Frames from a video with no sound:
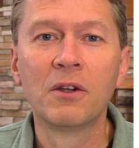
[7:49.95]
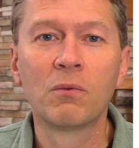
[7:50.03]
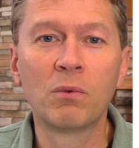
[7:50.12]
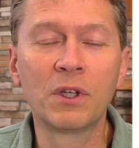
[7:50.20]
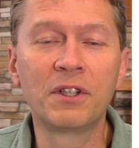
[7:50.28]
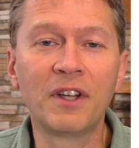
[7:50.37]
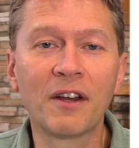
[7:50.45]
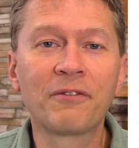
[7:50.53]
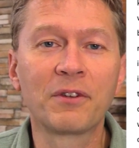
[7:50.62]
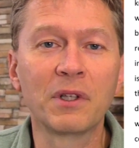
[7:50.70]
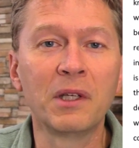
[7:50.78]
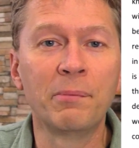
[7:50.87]
would
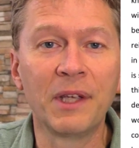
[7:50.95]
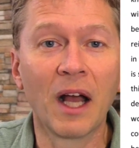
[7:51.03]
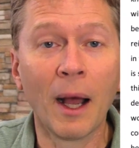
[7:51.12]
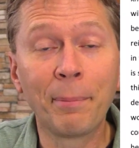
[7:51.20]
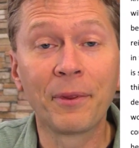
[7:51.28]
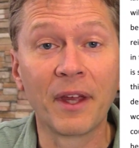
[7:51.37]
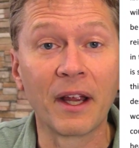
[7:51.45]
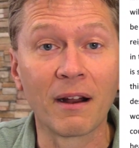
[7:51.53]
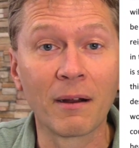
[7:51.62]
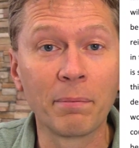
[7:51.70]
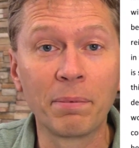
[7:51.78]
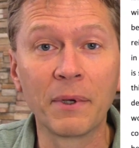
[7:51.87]
definitely be up there,